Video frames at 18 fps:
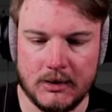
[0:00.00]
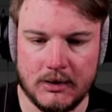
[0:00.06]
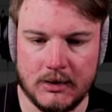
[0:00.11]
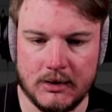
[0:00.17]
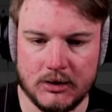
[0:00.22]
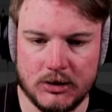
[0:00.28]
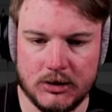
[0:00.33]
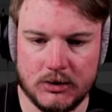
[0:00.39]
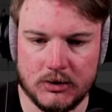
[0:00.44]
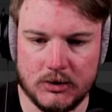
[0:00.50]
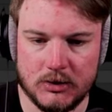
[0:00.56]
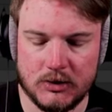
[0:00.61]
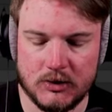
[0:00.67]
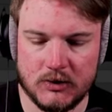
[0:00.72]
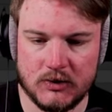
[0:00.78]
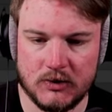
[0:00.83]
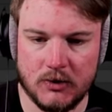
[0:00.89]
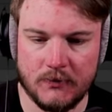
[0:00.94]
the
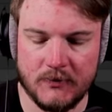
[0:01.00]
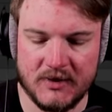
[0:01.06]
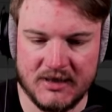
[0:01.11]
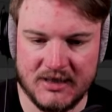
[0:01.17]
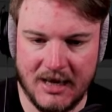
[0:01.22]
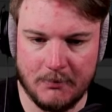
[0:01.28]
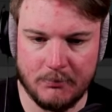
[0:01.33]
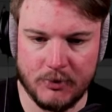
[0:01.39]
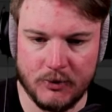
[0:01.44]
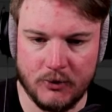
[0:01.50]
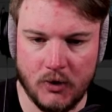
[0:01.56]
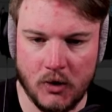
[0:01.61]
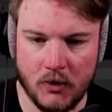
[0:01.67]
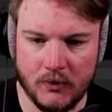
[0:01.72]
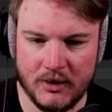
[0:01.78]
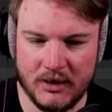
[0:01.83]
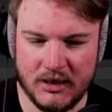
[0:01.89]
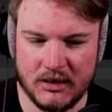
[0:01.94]
surface sampler
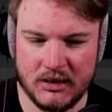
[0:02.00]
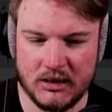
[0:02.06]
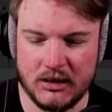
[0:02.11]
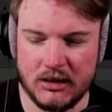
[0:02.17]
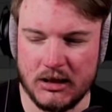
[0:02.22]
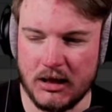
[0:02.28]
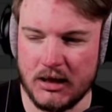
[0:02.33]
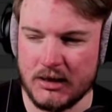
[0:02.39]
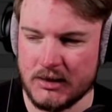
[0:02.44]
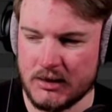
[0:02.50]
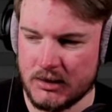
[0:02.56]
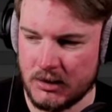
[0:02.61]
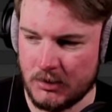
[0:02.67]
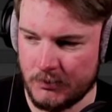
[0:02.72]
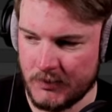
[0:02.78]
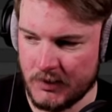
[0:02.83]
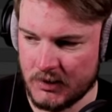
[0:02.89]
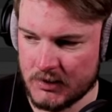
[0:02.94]
already does
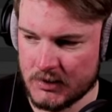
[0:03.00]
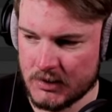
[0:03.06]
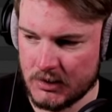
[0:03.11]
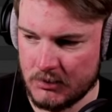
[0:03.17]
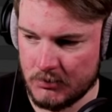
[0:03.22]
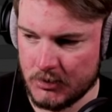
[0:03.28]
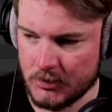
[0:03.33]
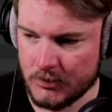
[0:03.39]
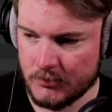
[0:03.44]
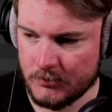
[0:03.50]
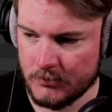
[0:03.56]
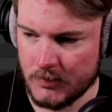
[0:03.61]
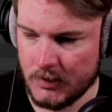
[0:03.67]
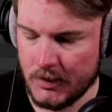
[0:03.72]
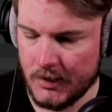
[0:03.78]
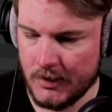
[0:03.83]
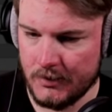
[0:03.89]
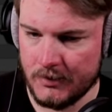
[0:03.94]
something similar.
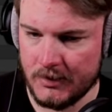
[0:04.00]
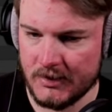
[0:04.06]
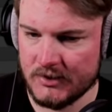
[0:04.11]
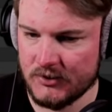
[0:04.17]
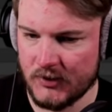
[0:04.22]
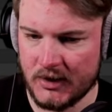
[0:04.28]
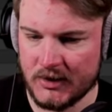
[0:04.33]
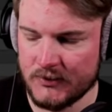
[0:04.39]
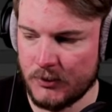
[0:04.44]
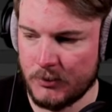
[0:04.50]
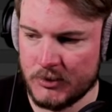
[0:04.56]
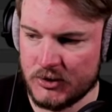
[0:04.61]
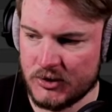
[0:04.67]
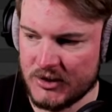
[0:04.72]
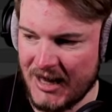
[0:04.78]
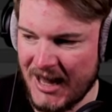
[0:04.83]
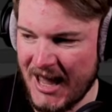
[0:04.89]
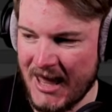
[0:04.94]
This transform
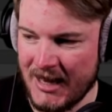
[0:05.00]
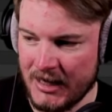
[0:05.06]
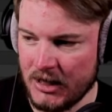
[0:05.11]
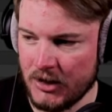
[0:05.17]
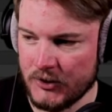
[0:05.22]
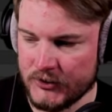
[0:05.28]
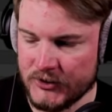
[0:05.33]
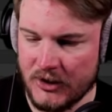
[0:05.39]
is just adding